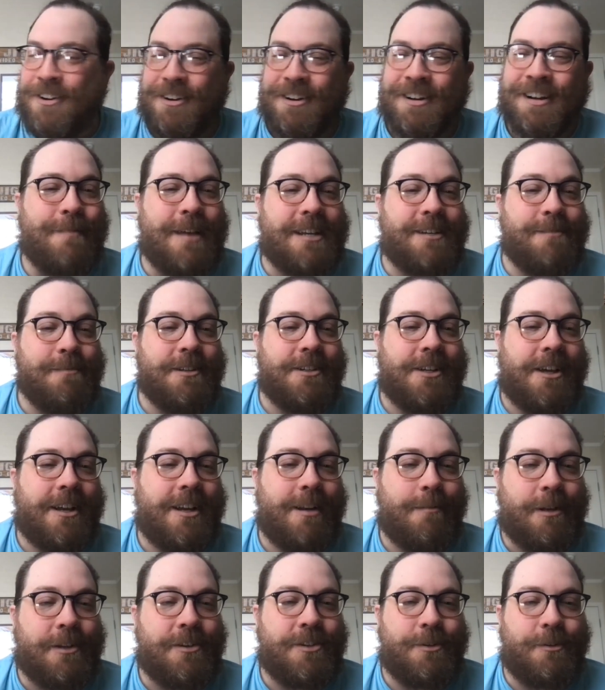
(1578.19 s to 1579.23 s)
I've actually been
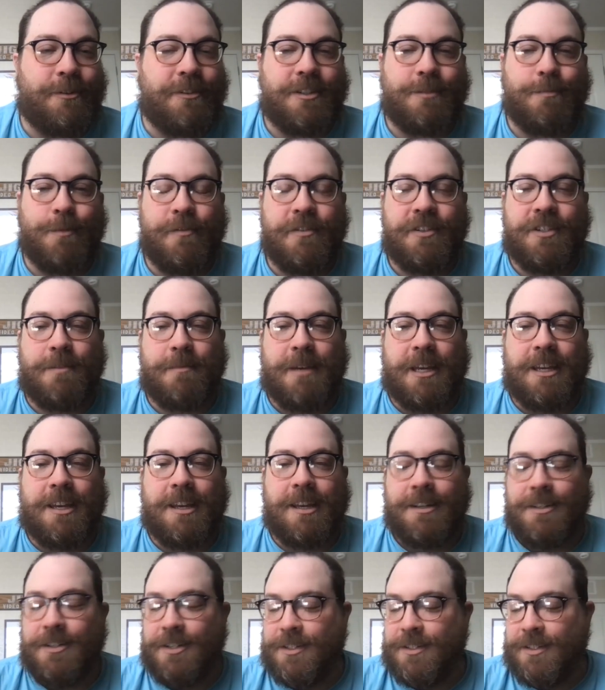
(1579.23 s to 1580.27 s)
talking about showing this movie to my kid.